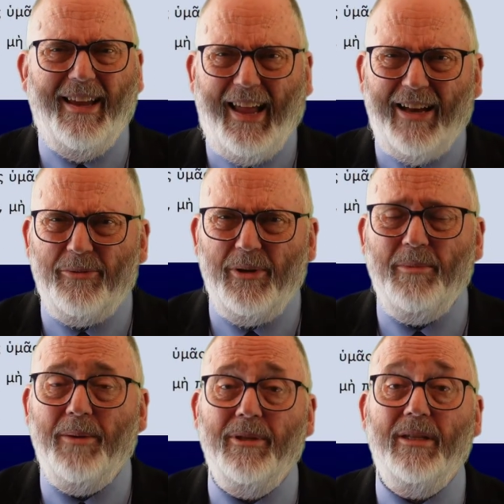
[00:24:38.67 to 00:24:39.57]
And
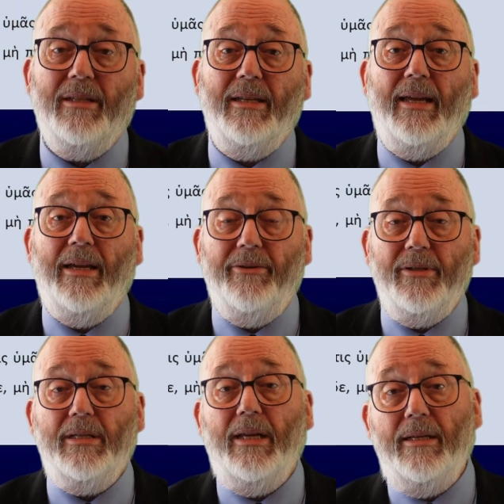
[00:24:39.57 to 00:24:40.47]
remember that the
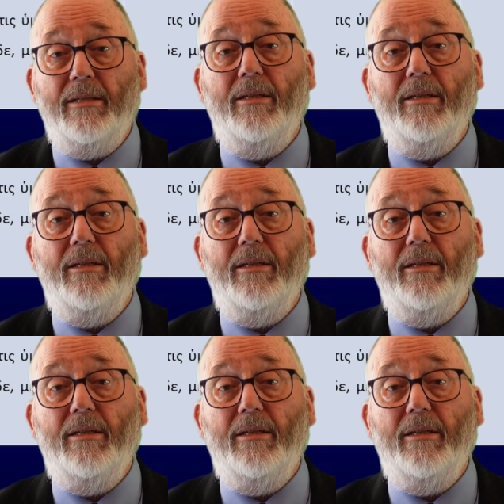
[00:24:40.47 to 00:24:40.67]
aorist tense